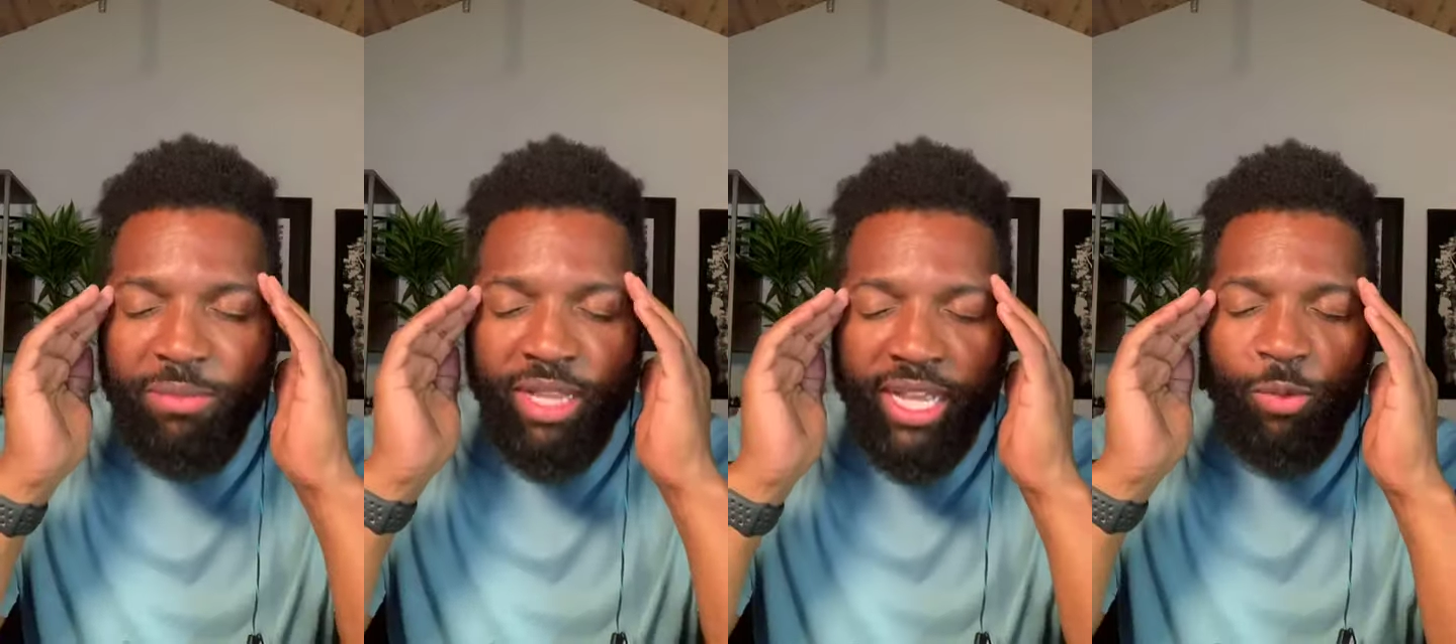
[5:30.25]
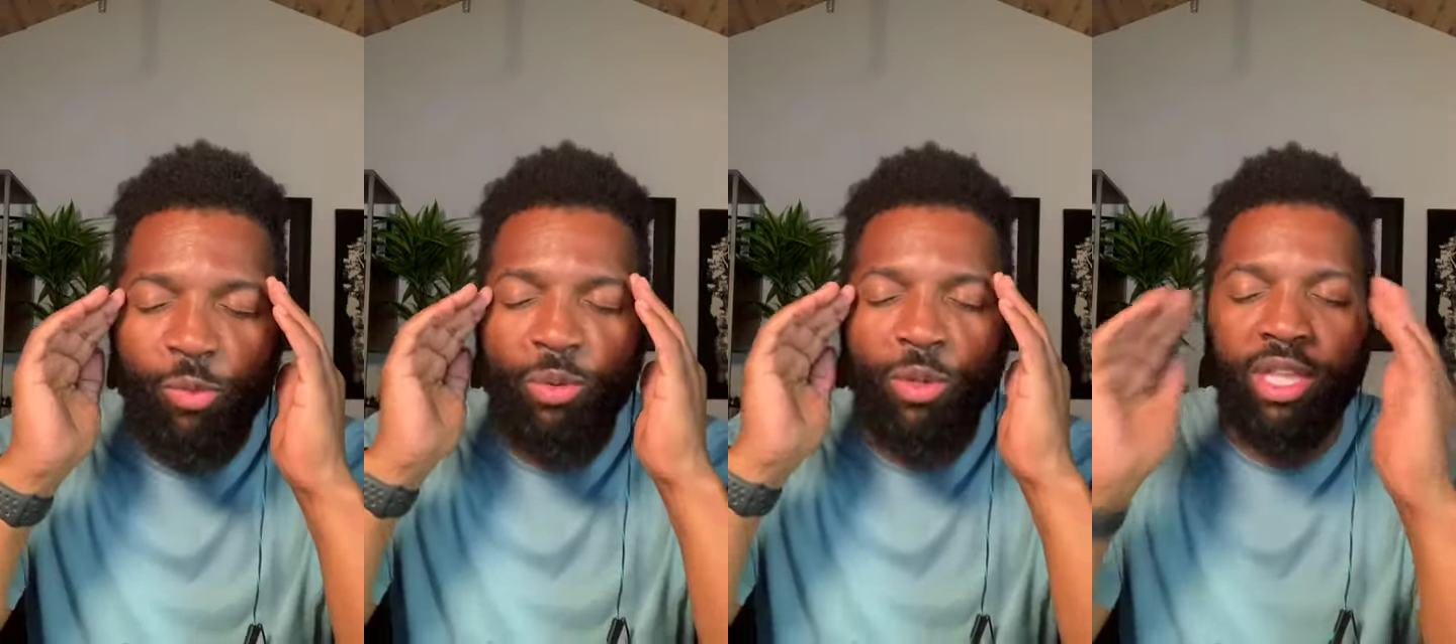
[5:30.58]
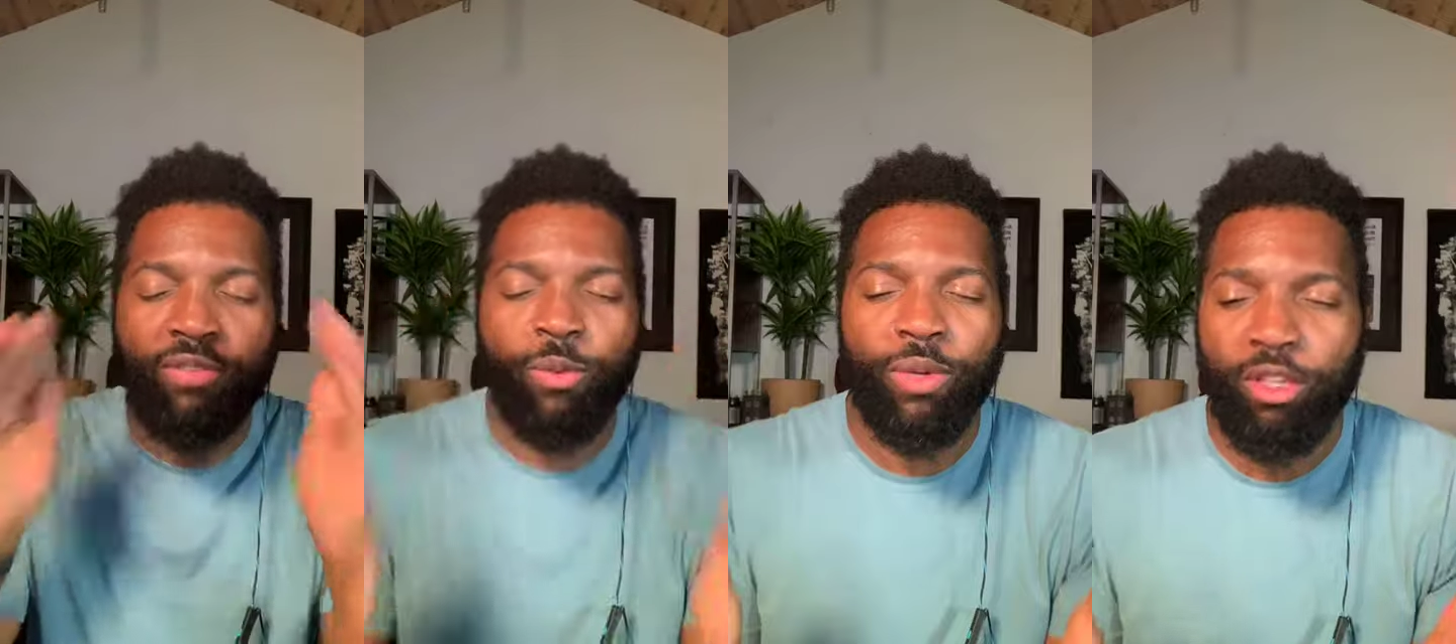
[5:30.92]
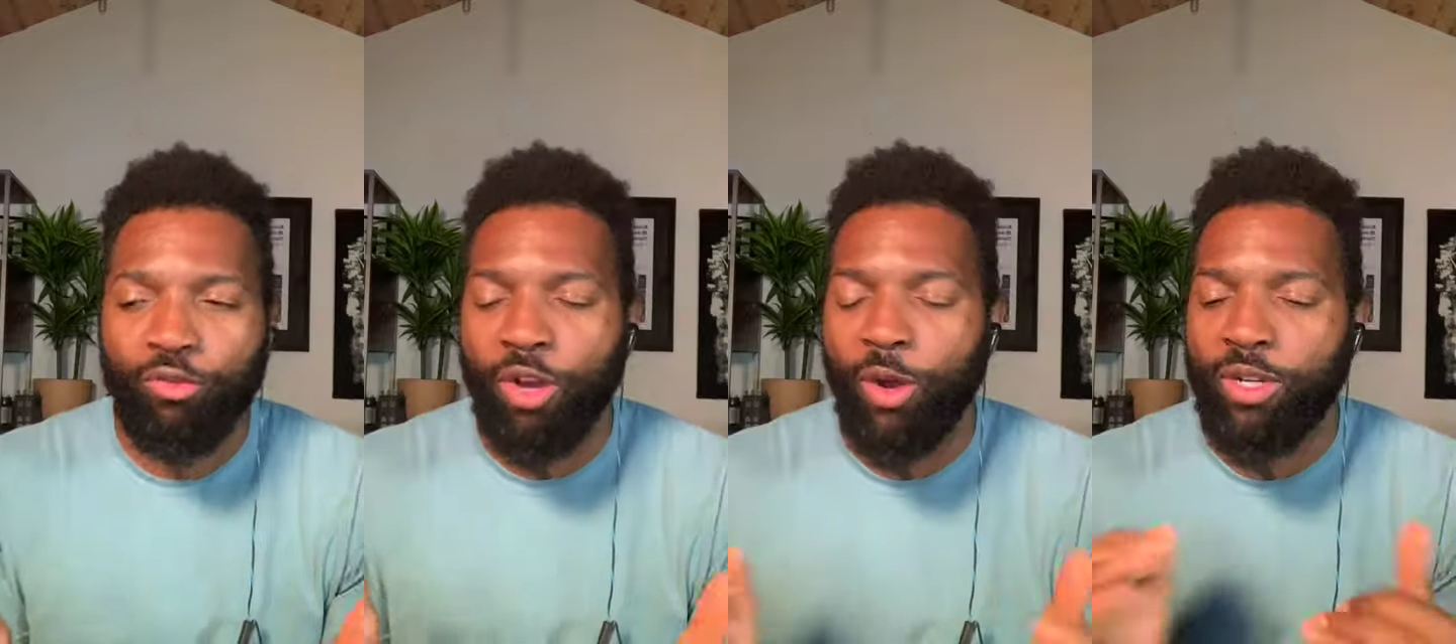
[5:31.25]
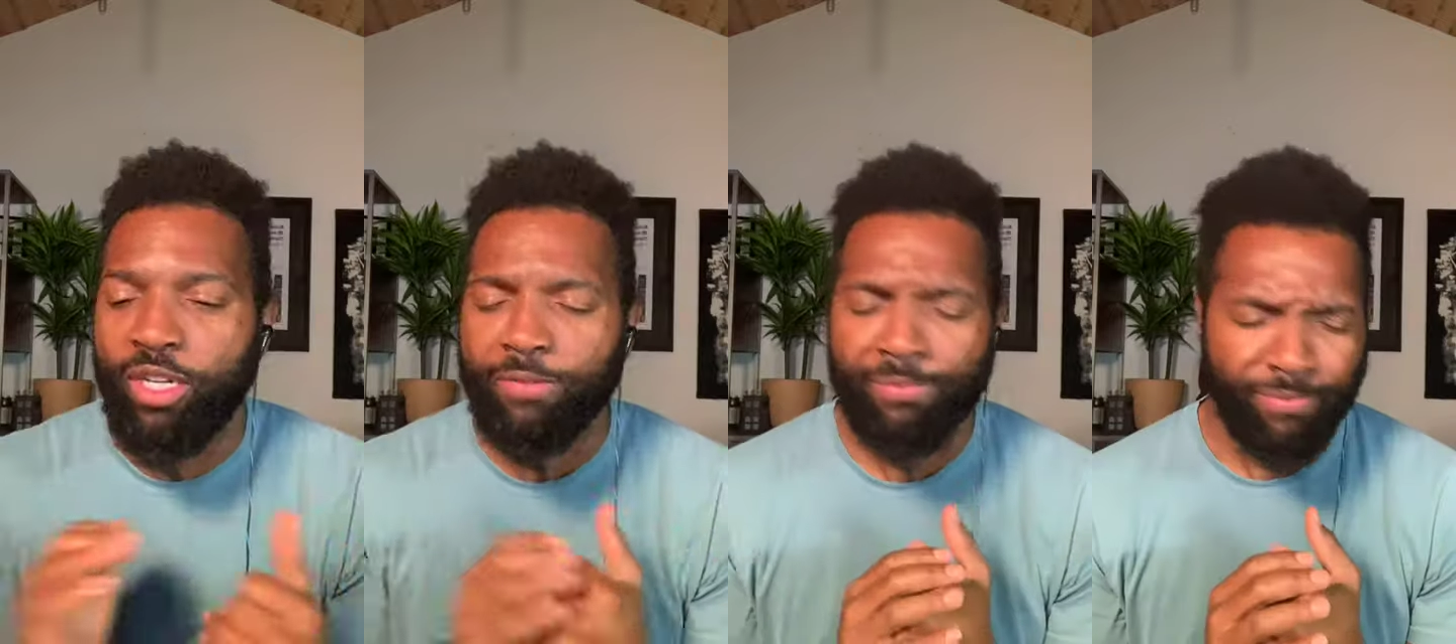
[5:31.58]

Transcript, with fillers: like we were living with Arona Rona